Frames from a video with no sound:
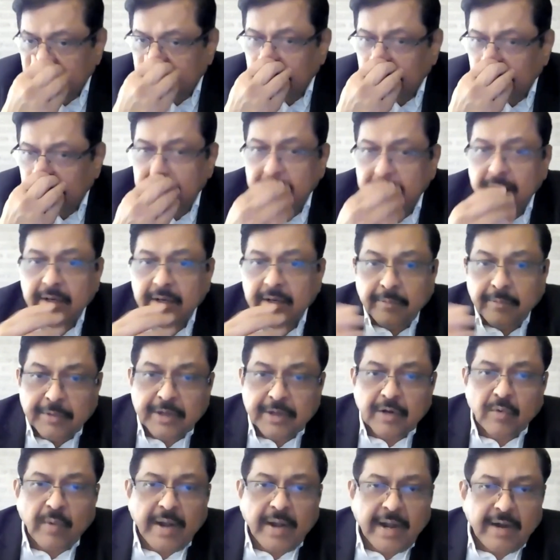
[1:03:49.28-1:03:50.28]
And if
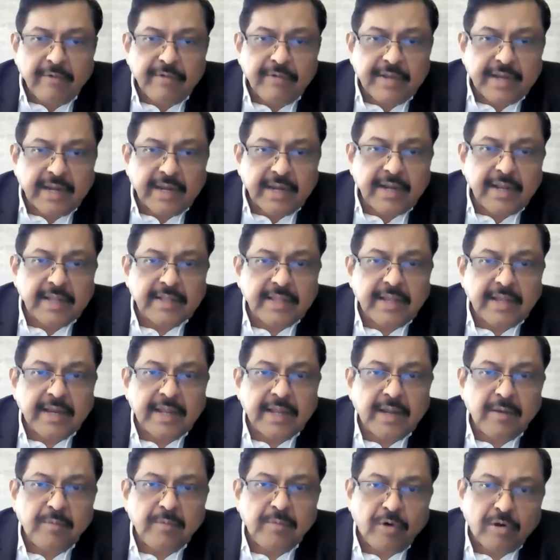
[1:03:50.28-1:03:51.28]
required, we can take
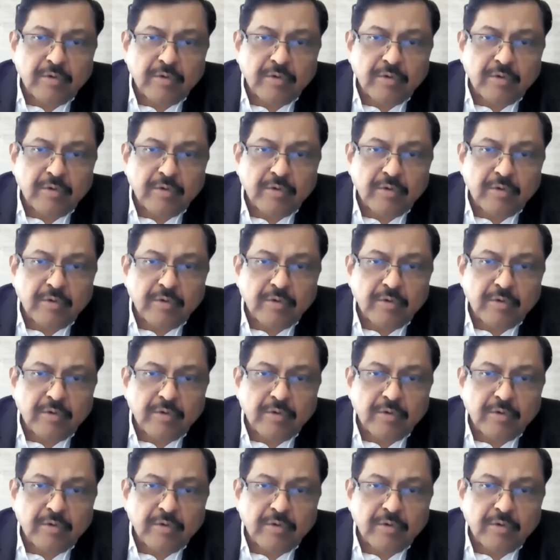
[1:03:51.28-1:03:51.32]
their help